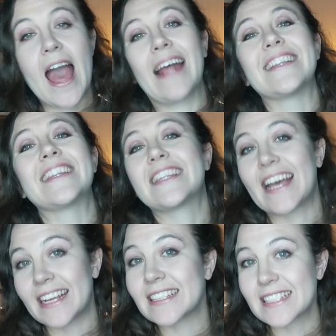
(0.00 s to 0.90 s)
and
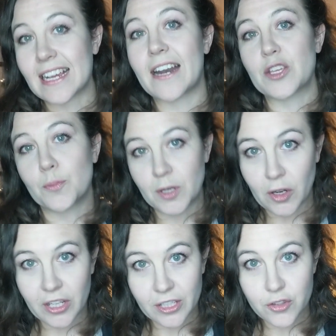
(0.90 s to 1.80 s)
then starting your
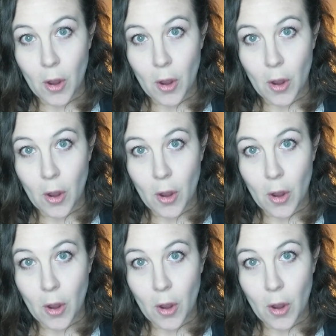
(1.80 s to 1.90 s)
monocular